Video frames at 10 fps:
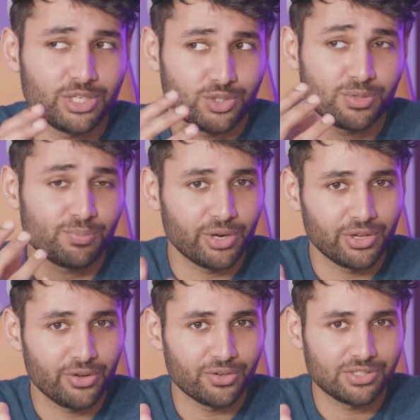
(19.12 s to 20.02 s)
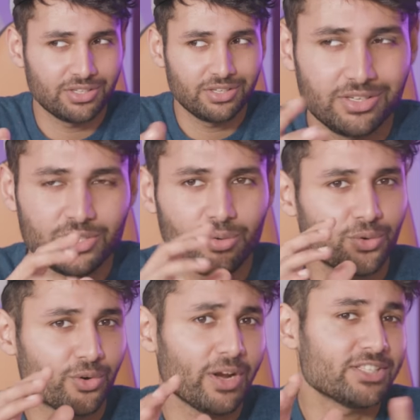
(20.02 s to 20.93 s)
which was pretty good. So
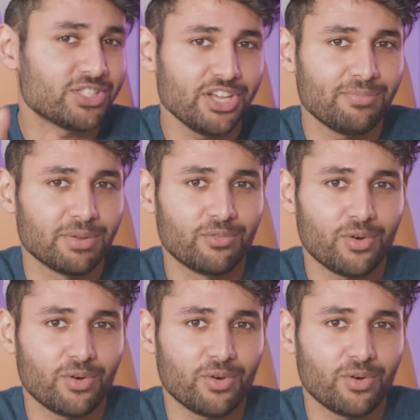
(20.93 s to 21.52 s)
great achievement,